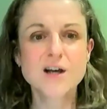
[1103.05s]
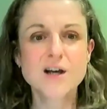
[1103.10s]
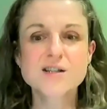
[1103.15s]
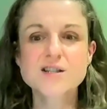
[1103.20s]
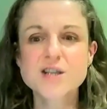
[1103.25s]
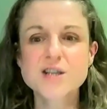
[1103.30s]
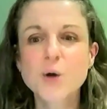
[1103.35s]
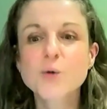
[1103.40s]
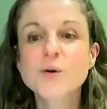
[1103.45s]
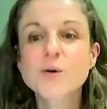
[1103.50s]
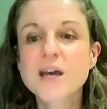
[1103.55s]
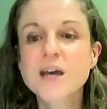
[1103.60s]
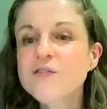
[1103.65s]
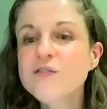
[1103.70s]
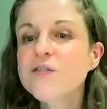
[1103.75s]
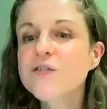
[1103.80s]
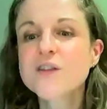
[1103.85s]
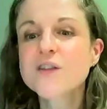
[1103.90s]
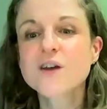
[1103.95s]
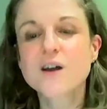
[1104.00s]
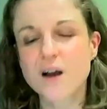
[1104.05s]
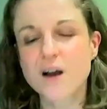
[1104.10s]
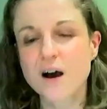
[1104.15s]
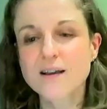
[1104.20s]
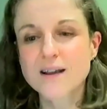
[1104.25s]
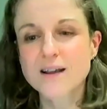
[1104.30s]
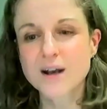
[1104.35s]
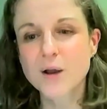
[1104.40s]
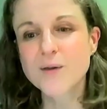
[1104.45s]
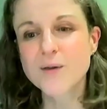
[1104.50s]
So given that,
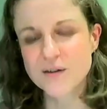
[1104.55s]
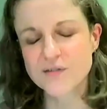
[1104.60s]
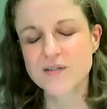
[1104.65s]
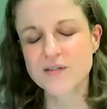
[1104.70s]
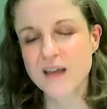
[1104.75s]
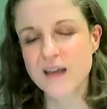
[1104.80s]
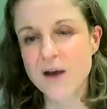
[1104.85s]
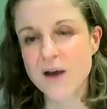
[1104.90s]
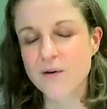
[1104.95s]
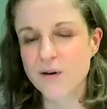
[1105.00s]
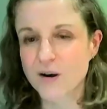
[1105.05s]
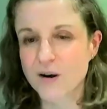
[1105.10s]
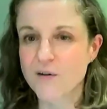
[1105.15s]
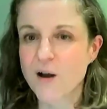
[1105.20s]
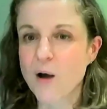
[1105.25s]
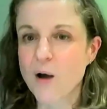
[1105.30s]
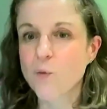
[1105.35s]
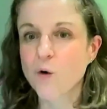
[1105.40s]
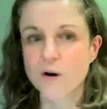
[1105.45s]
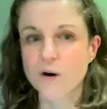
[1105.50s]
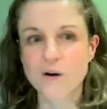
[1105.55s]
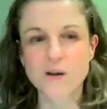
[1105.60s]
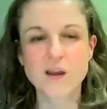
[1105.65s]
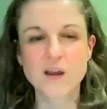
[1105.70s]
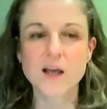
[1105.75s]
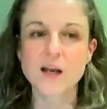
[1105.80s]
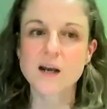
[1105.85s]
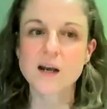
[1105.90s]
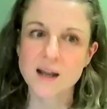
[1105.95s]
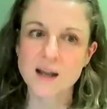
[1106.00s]
given the area I
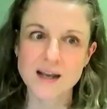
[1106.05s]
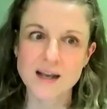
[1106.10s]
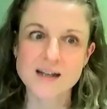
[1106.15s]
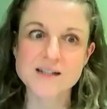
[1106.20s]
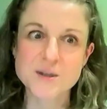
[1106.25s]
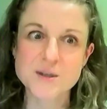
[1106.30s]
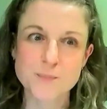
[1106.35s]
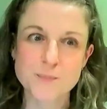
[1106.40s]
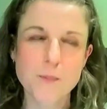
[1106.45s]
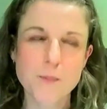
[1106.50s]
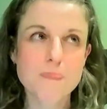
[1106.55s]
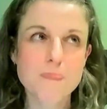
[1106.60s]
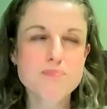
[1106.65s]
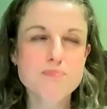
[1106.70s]
work in, it's